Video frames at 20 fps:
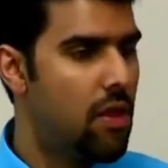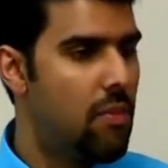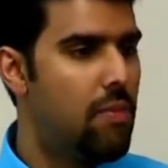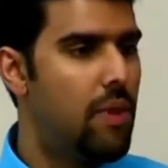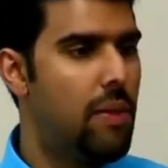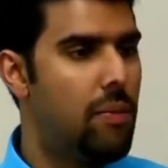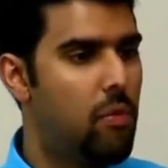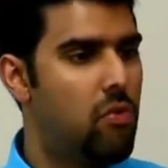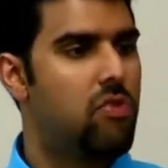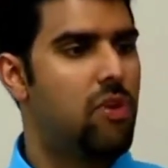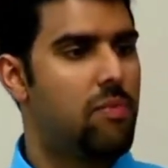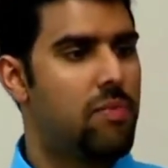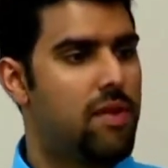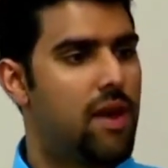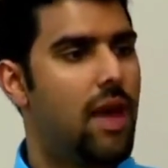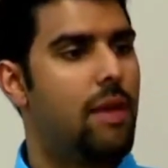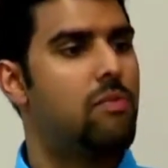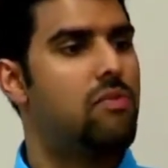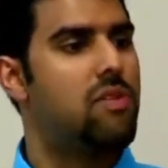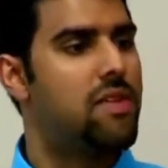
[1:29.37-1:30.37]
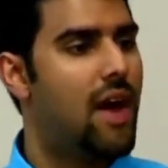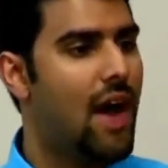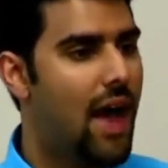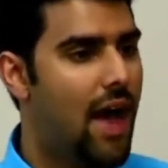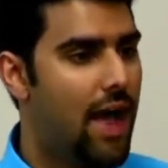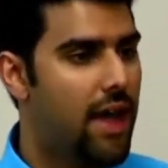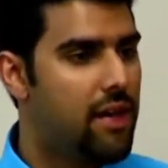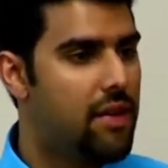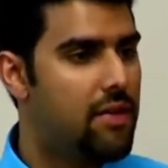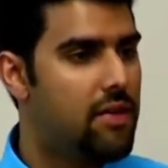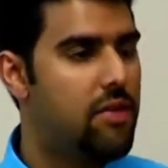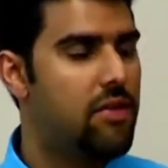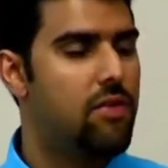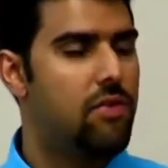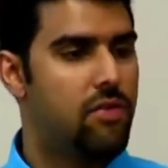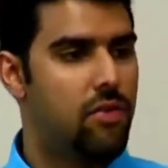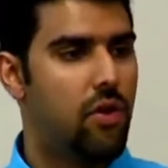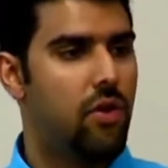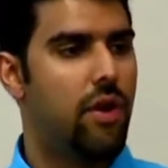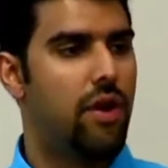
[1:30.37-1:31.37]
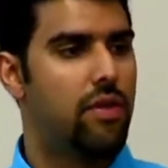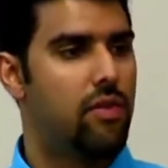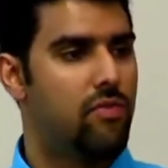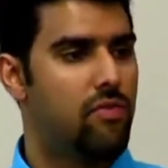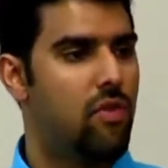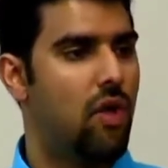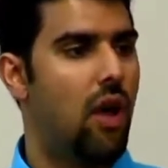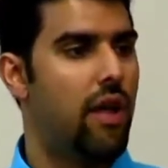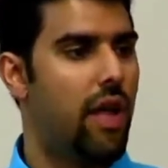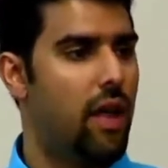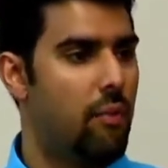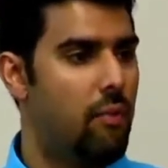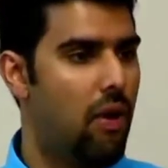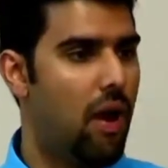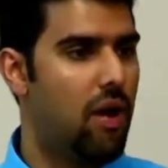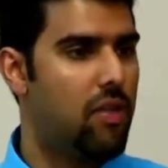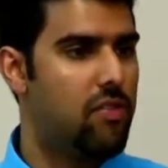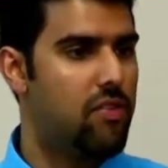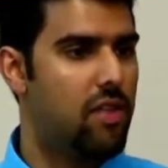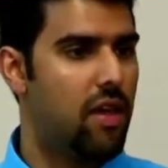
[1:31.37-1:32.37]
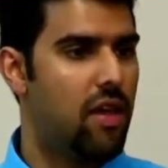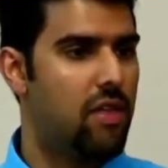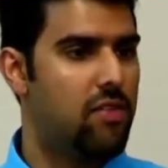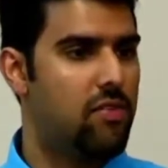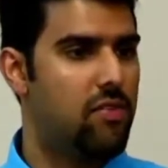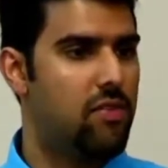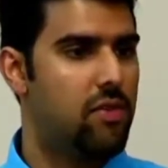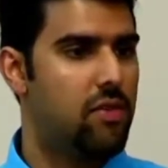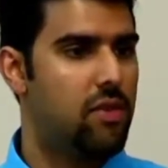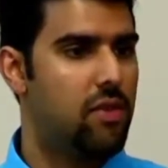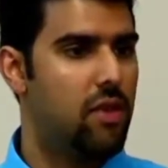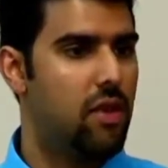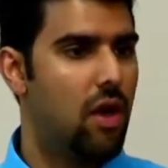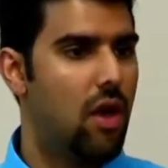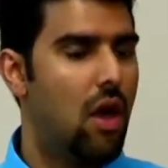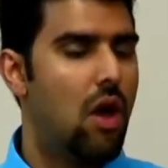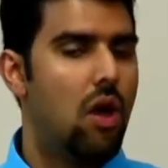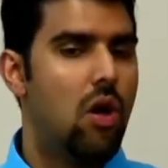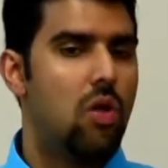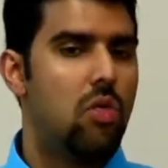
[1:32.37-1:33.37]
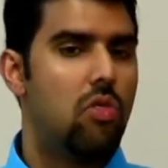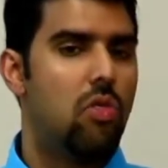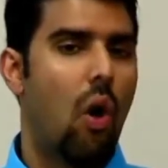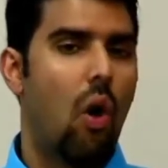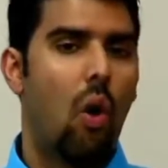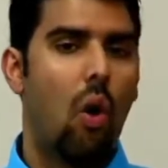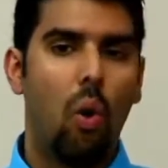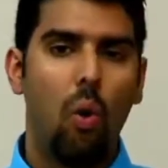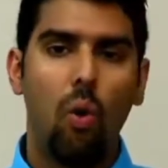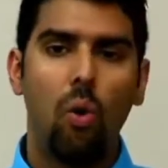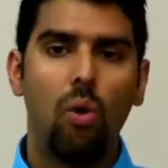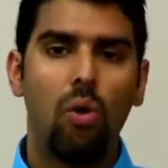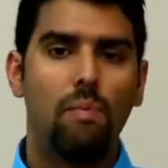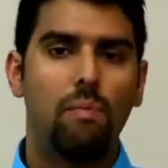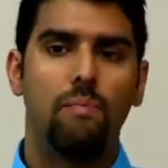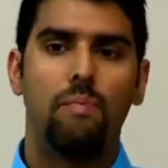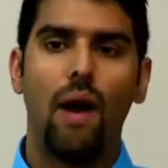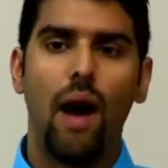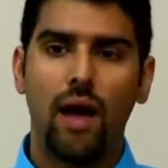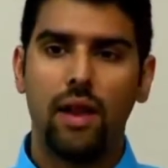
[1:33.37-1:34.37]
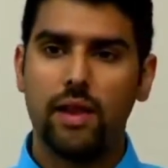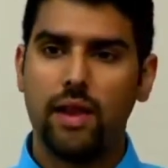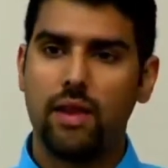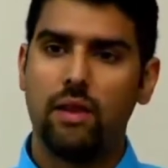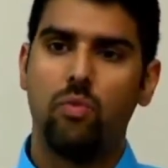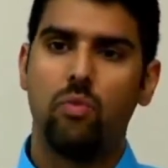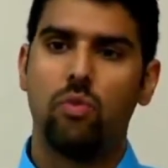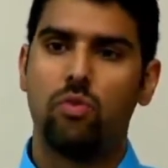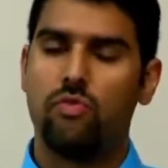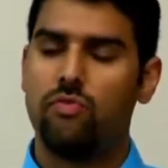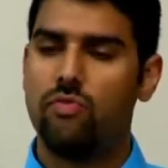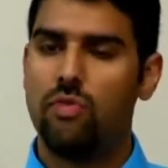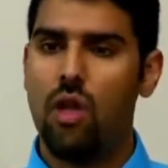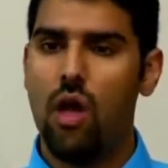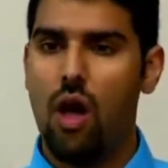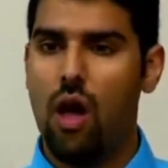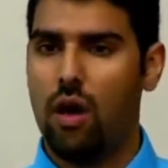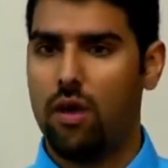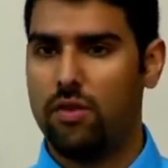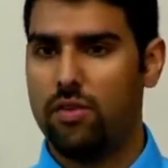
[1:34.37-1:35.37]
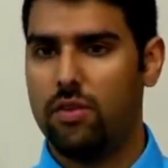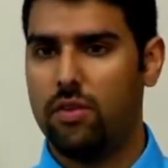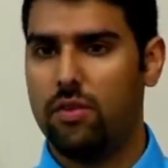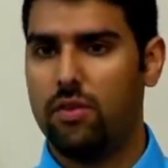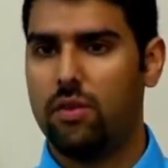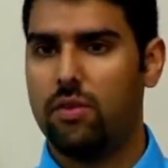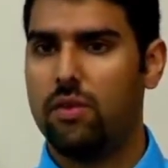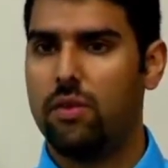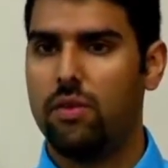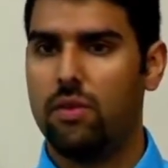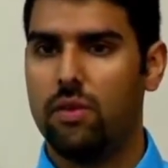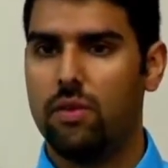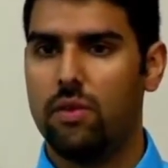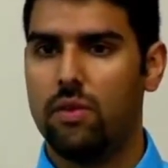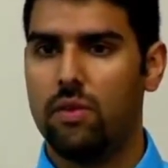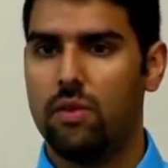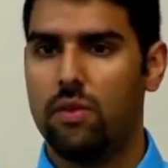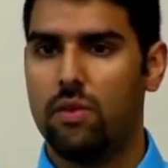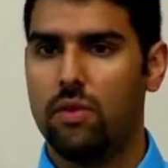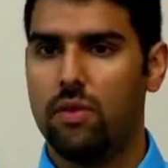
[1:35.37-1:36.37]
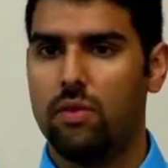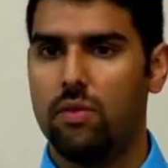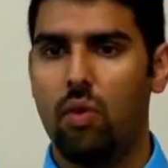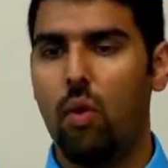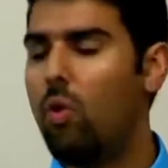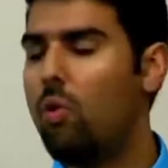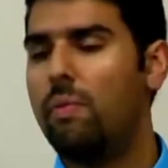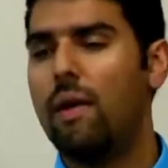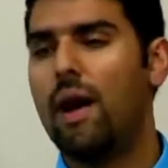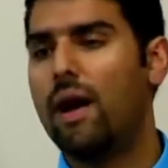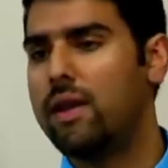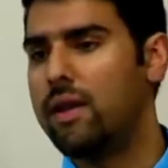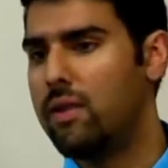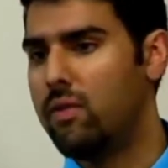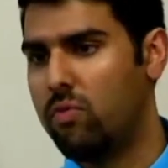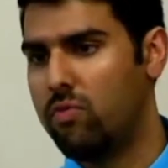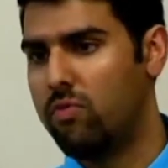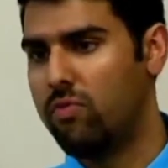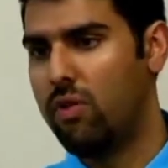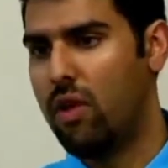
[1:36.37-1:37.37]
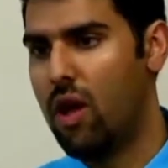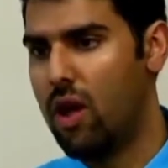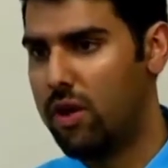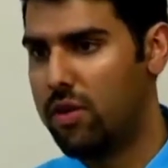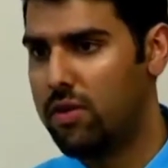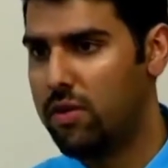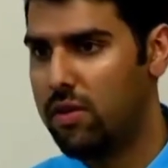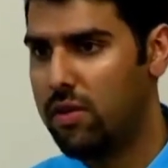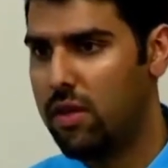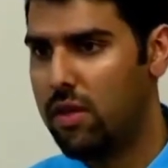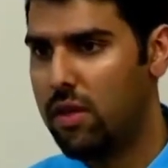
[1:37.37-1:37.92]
People sometimes died during the flogging process. The whole body was flogged. The whole body was flogged.